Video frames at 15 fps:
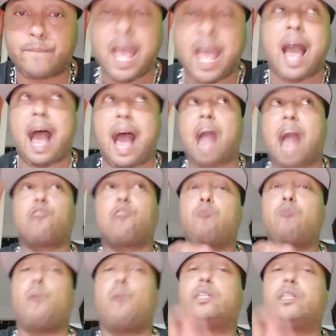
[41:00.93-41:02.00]
I grew
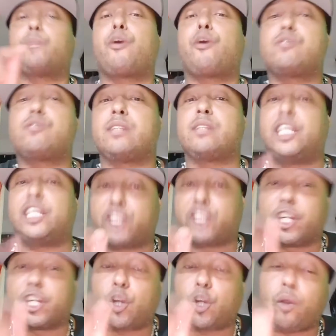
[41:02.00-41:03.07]
up with the person that you're going
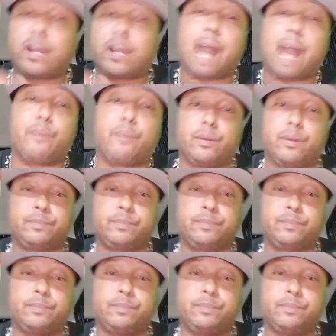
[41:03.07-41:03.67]
to call the cop on.